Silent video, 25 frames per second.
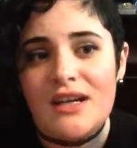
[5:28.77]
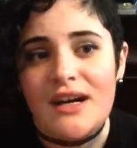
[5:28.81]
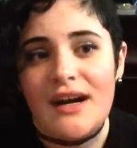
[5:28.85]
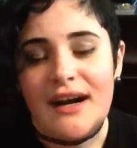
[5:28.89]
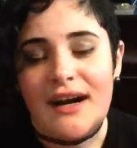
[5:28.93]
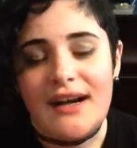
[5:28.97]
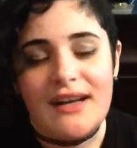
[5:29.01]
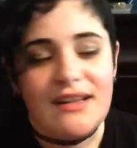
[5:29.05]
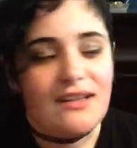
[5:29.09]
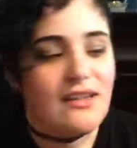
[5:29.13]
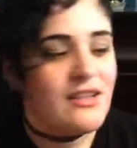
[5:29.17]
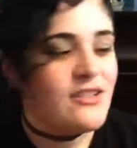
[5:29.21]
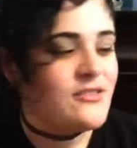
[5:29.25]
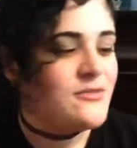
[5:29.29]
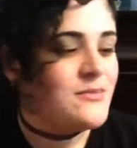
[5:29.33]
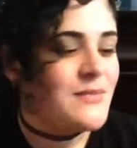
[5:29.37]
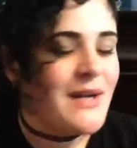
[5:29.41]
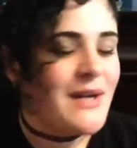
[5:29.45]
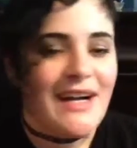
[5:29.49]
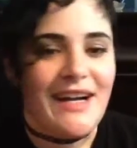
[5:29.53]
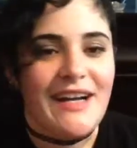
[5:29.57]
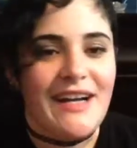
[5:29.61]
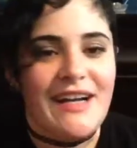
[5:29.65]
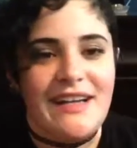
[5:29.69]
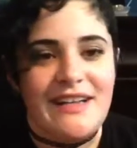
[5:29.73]
I love
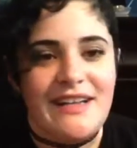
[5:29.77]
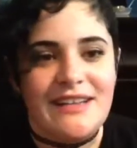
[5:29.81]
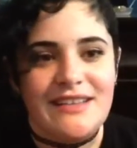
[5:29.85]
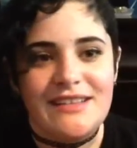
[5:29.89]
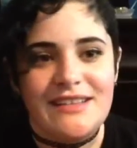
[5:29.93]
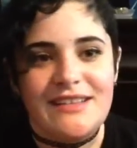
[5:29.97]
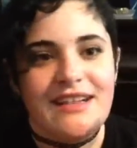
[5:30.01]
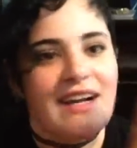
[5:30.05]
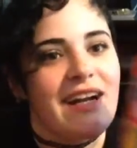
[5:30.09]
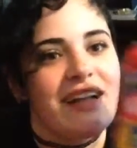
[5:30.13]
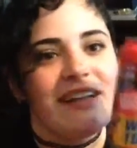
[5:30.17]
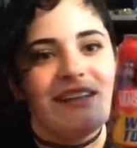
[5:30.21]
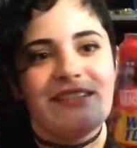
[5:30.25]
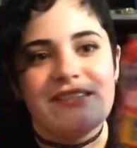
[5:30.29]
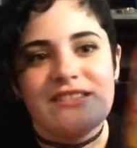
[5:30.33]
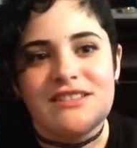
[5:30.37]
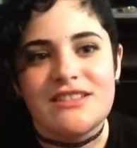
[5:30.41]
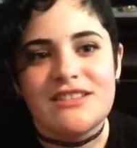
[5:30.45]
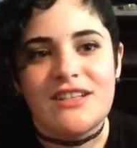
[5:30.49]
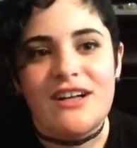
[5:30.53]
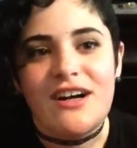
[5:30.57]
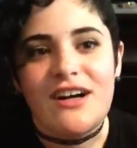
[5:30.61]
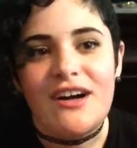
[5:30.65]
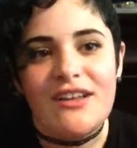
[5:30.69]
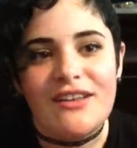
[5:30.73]
mine. I
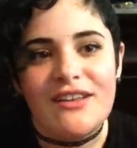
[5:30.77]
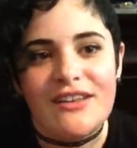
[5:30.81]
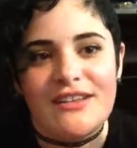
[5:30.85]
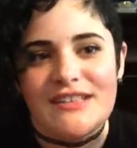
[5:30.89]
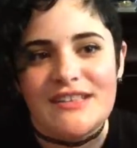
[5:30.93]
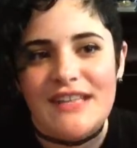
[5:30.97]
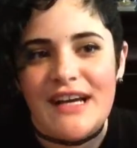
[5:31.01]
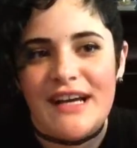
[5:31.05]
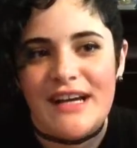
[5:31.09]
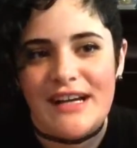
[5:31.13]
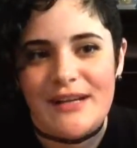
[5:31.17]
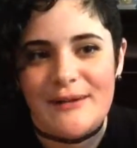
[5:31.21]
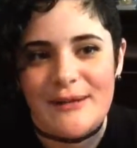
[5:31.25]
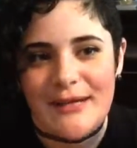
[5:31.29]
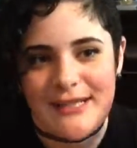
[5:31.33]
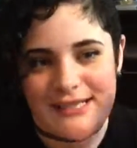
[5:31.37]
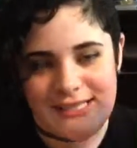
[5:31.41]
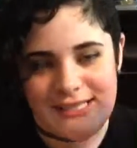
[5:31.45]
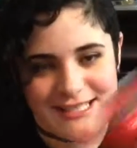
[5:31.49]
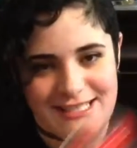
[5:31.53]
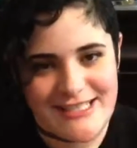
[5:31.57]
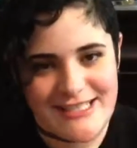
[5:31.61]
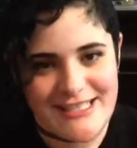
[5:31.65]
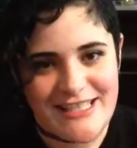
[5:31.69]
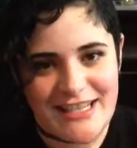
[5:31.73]
use it all the time,
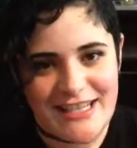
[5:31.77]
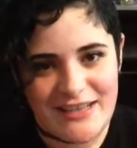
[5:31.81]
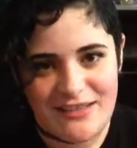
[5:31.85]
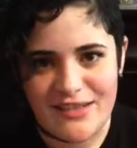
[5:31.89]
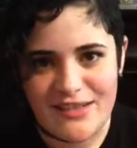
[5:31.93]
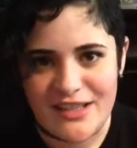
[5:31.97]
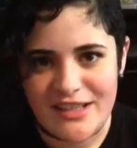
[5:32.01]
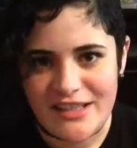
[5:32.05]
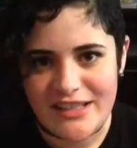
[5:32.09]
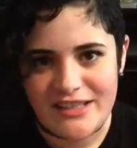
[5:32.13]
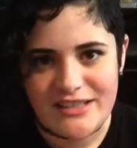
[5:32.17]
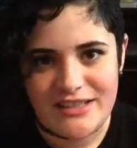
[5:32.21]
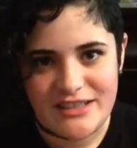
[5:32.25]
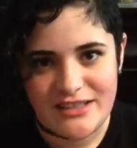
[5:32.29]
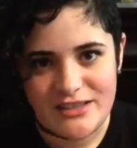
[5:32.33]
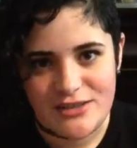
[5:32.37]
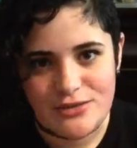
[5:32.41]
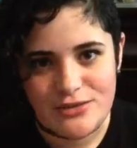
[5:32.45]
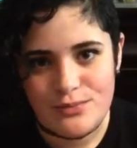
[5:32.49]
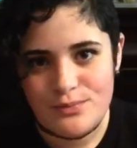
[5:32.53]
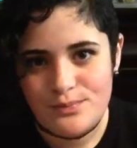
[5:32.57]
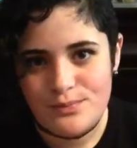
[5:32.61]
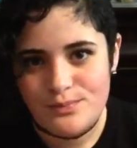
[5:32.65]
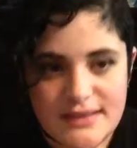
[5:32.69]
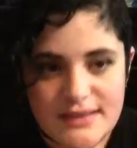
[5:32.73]
actually. I really
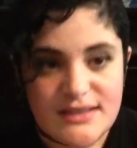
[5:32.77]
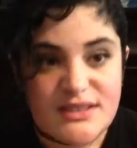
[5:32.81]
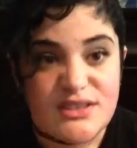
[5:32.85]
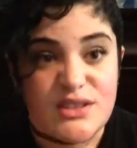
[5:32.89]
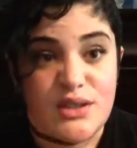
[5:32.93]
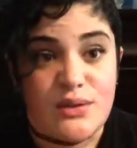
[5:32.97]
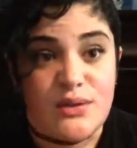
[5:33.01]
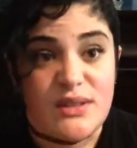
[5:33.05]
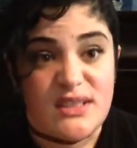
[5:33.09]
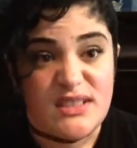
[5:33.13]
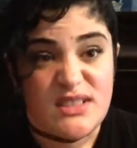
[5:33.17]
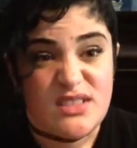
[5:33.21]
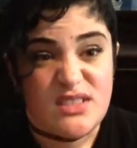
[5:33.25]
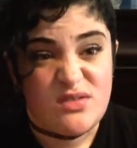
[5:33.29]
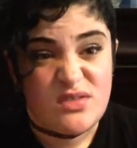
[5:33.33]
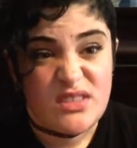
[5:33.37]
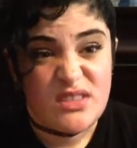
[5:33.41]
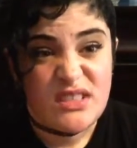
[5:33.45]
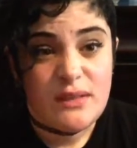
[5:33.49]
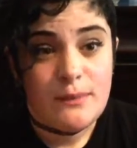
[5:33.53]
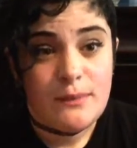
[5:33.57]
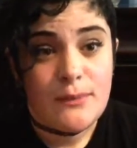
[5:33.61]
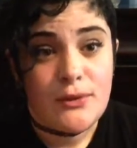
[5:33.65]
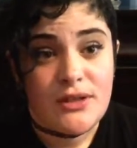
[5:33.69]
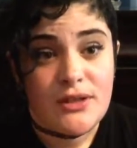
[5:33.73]
do. So it's
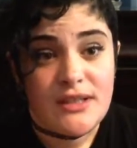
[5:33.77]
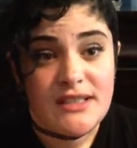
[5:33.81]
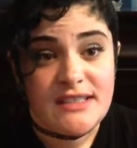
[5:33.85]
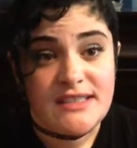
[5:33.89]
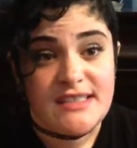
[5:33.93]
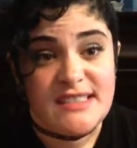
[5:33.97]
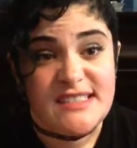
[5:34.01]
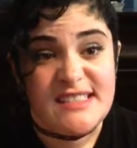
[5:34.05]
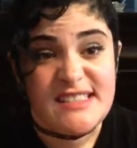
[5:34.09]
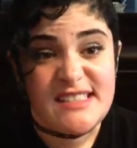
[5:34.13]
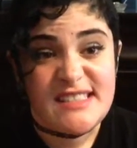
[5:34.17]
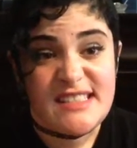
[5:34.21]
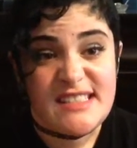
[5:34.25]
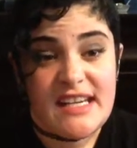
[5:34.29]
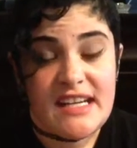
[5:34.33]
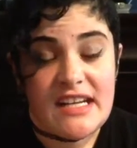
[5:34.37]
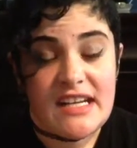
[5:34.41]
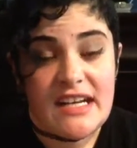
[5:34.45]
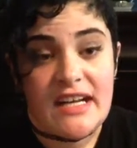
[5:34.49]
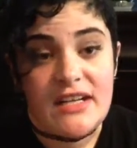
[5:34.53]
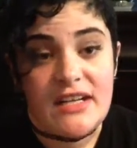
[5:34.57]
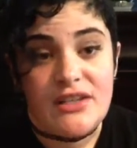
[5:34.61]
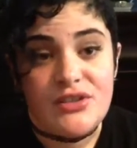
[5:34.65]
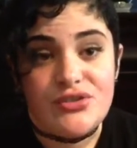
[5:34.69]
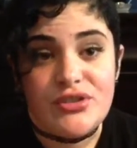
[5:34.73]
really important to stay
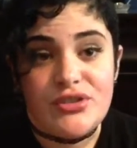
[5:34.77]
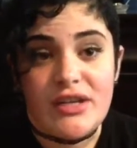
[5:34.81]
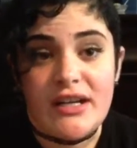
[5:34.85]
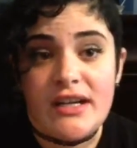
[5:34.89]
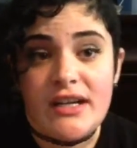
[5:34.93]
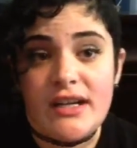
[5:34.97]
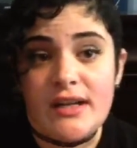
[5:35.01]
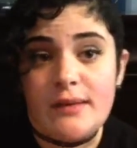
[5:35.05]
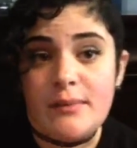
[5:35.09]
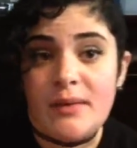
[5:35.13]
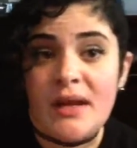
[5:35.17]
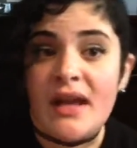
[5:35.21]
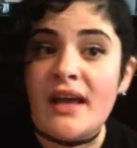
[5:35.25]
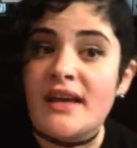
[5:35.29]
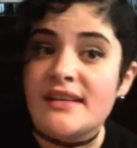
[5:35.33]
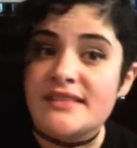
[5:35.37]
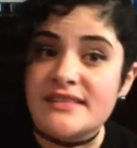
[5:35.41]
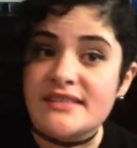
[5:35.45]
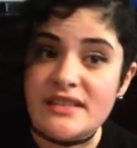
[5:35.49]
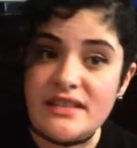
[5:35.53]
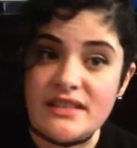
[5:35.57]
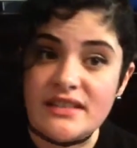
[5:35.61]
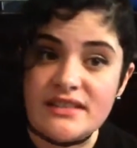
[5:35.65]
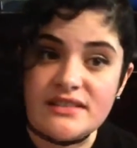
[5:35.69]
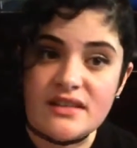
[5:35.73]
hydrated
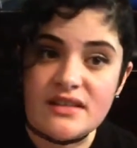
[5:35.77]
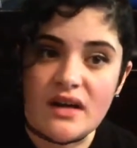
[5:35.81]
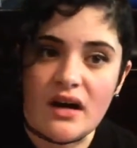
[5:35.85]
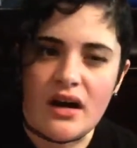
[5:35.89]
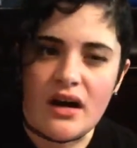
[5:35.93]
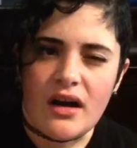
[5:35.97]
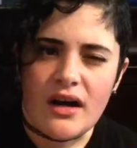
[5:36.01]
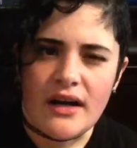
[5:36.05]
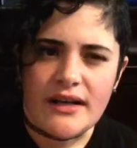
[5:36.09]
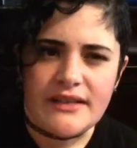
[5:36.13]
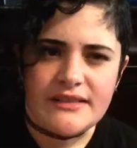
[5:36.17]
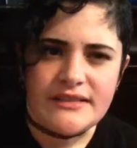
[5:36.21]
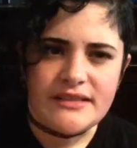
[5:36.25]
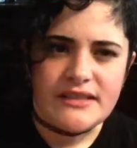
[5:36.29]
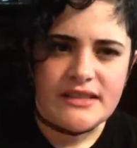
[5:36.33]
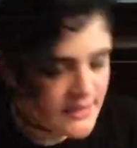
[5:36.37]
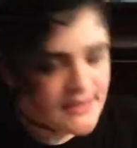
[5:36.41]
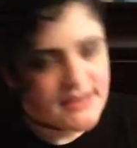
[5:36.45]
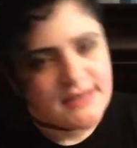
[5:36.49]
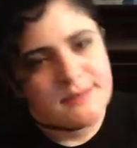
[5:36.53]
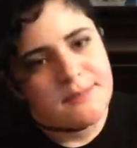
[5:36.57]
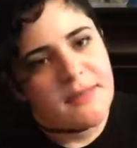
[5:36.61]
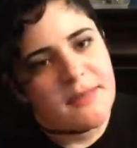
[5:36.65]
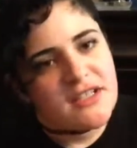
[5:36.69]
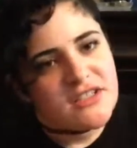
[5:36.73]
because it is hot,
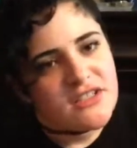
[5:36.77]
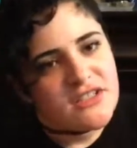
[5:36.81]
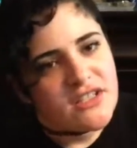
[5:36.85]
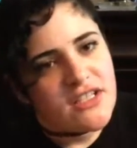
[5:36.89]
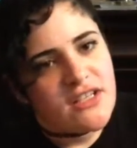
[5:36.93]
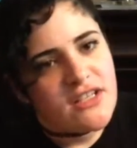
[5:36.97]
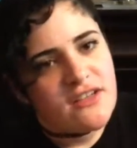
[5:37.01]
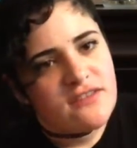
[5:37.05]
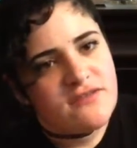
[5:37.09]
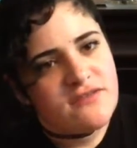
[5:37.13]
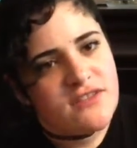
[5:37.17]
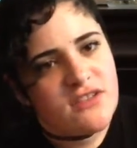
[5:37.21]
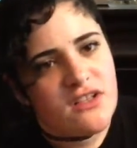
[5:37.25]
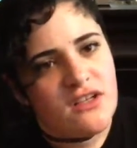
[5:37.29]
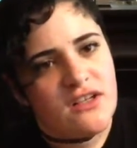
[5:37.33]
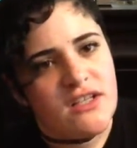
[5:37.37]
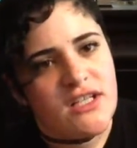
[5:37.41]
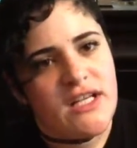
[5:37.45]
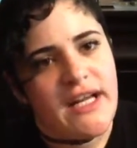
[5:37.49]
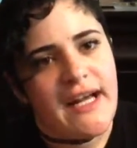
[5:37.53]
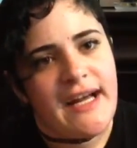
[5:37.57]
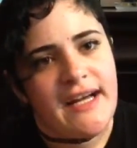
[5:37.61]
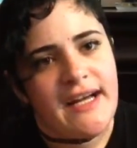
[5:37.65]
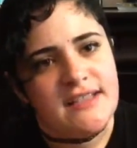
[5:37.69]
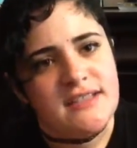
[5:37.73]
especially if you're
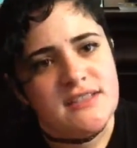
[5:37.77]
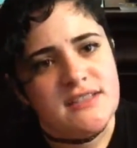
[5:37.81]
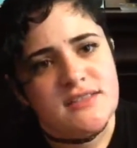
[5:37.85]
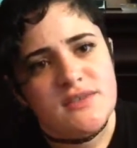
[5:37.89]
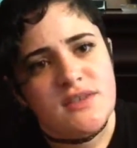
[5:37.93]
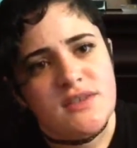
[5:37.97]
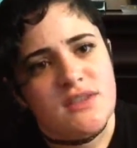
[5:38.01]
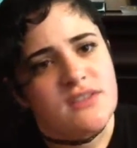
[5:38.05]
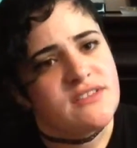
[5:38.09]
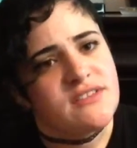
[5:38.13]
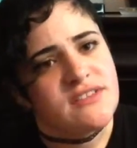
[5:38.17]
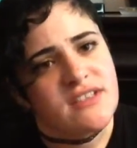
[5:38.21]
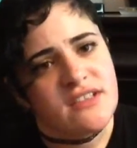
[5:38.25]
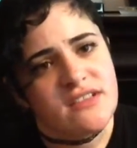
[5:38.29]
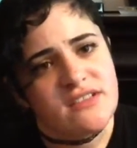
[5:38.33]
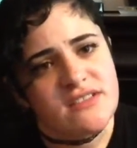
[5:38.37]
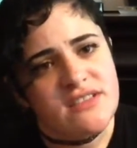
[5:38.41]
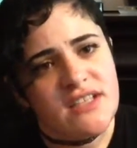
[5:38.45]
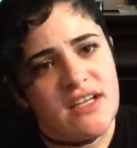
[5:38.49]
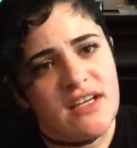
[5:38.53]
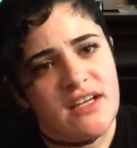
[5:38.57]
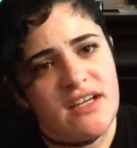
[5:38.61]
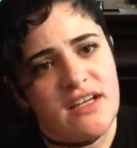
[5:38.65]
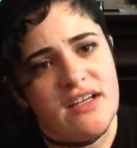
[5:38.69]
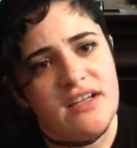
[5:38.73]
on asphalt all
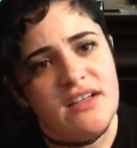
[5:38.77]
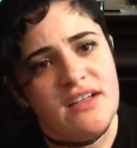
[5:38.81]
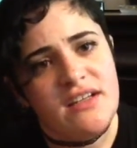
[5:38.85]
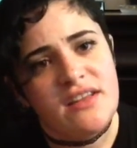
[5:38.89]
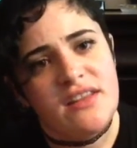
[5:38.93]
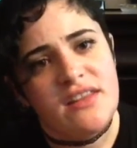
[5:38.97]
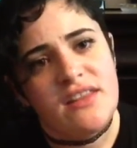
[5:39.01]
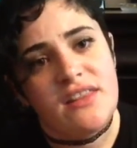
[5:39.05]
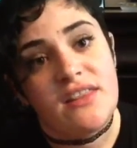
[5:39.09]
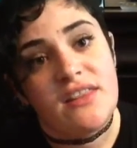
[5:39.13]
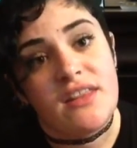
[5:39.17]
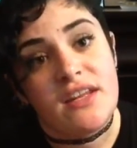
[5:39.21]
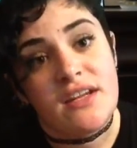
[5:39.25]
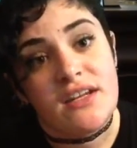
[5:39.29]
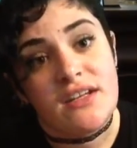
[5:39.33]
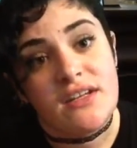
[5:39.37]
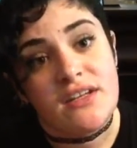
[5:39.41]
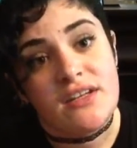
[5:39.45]
day. Then